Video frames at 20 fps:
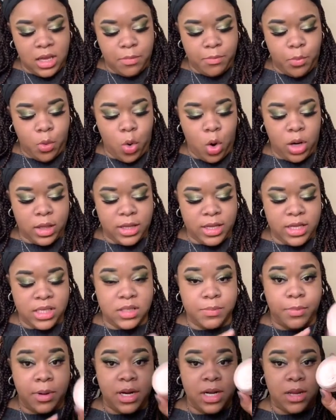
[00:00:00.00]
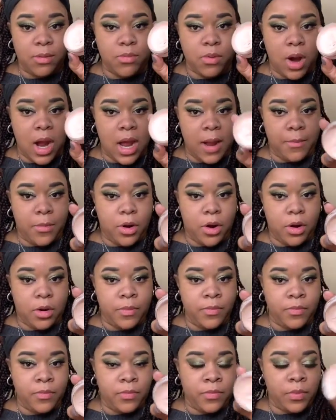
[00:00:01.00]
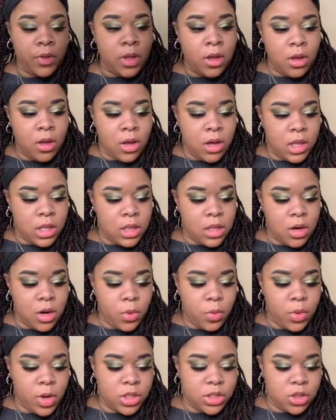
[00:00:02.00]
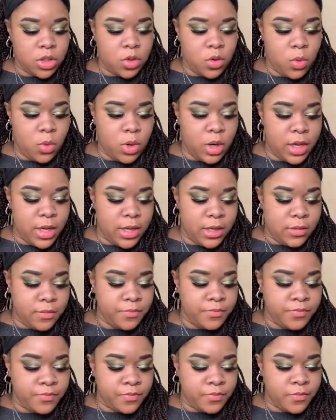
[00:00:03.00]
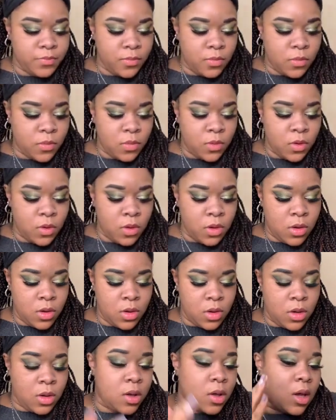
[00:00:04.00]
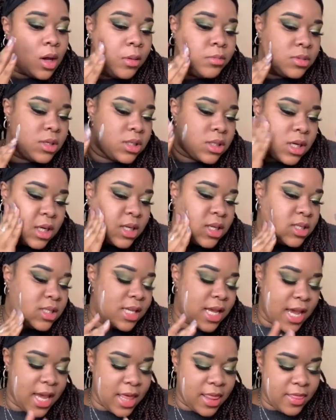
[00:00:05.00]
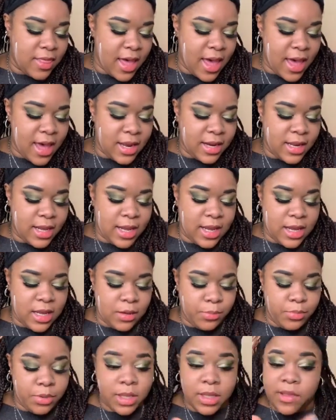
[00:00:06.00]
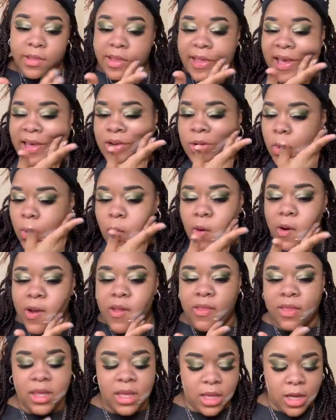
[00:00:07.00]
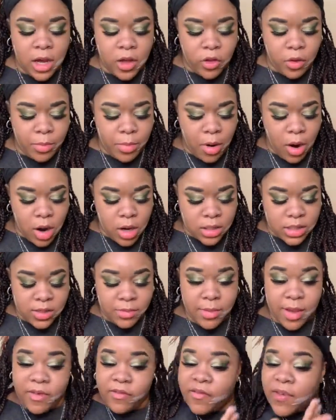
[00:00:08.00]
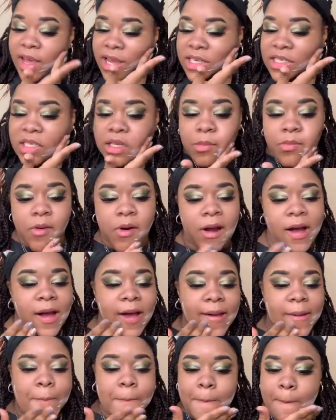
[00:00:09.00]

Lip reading: Poreless Putty Primer, the original one. I'm just going to take that and put that on the other parts of my face to prime.